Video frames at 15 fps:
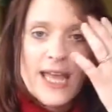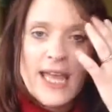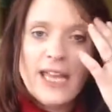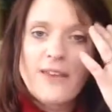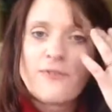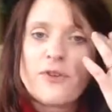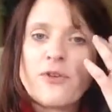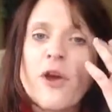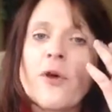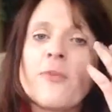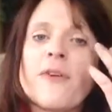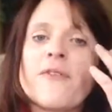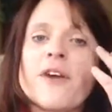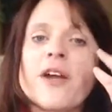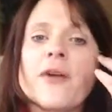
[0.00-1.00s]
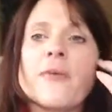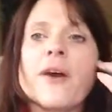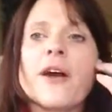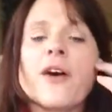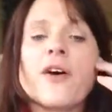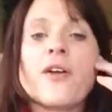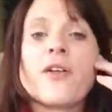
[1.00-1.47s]
And if you know me very
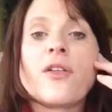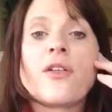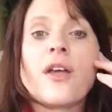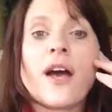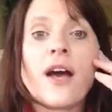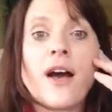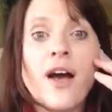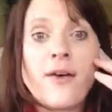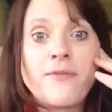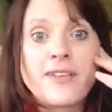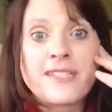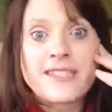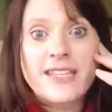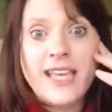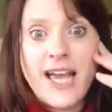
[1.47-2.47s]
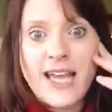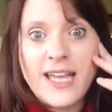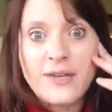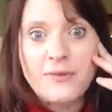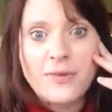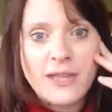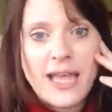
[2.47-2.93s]
well, obviously I
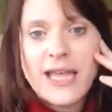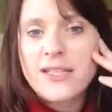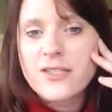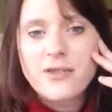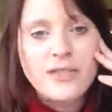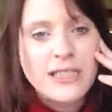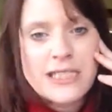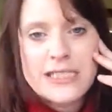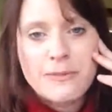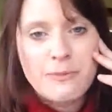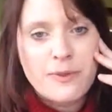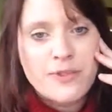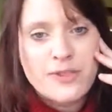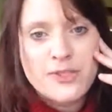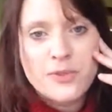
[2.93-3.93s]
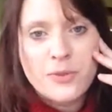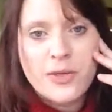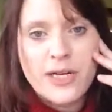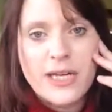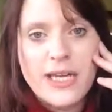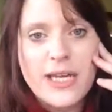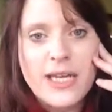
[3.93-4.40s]
can relate to Elizabeth's
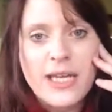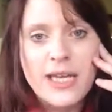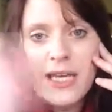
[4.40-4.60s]
story